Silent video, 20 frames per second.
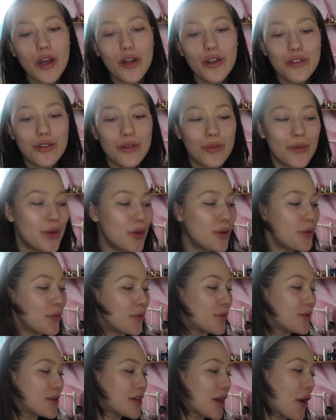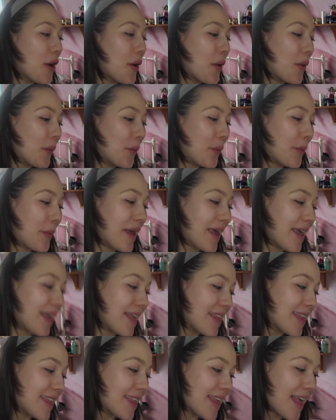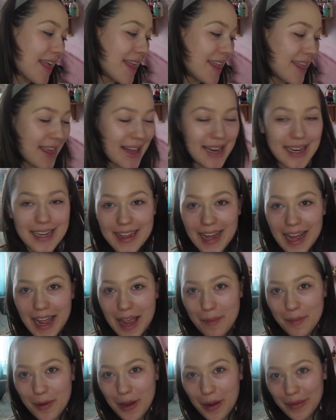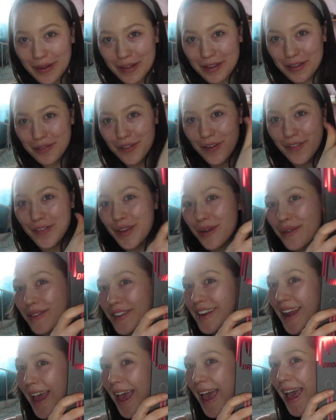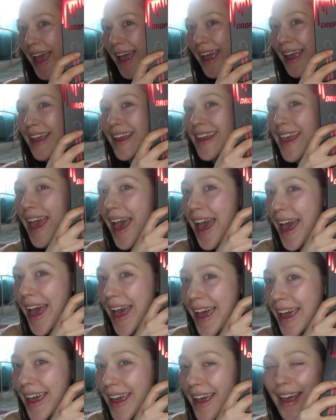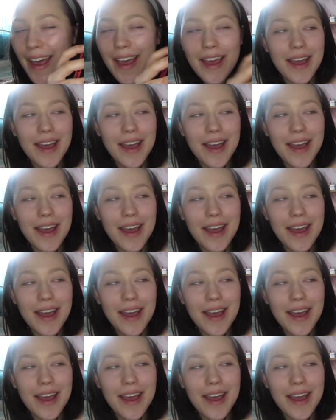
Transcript: to use with this that I am going to review today. Yay!